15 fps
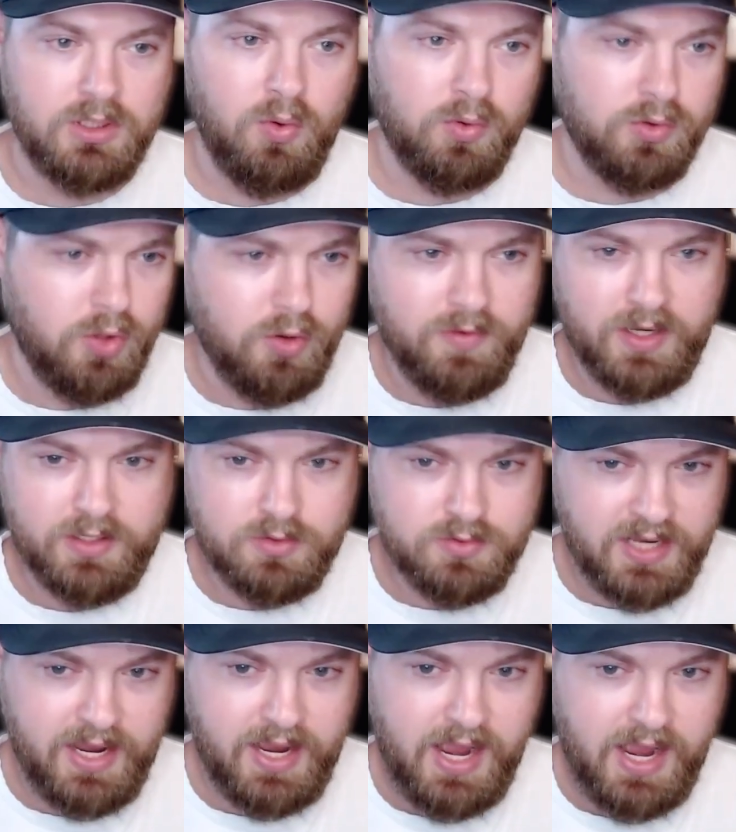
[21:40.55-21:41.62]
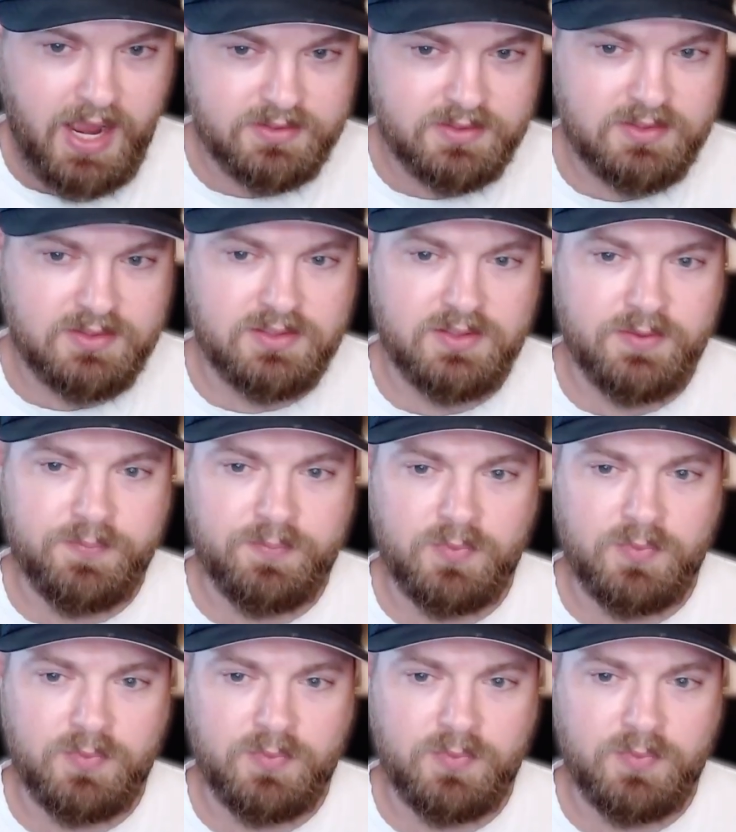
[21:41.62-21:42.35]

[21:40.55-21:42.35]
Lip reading: or low value tasks?